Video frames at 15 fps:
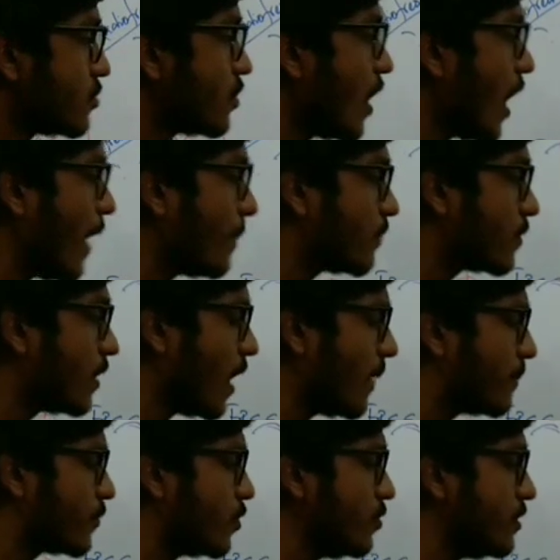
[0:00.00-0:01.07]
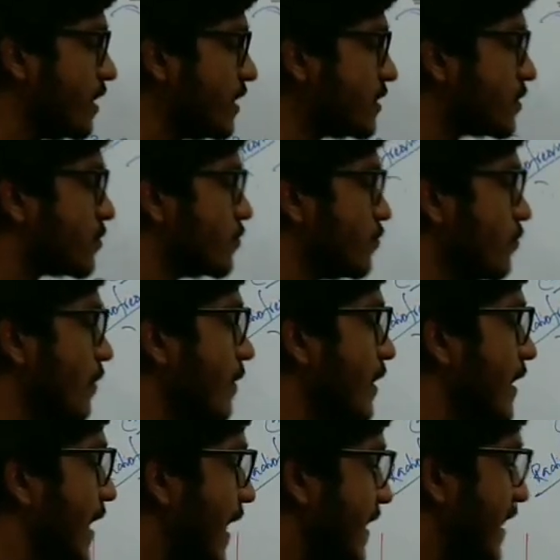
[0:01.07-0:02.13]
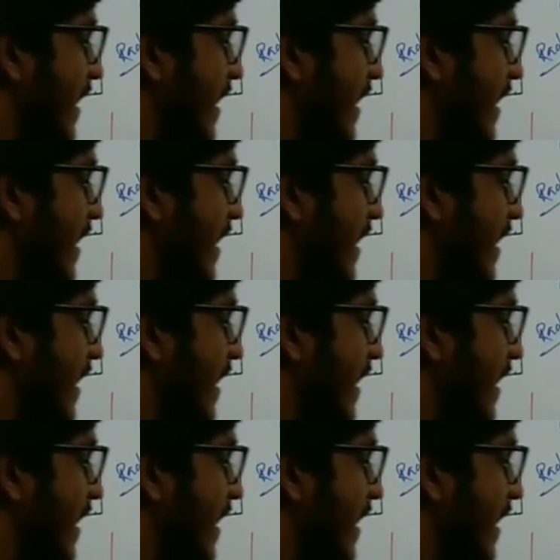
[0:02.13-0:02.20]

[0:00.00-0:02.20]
So up to this we will get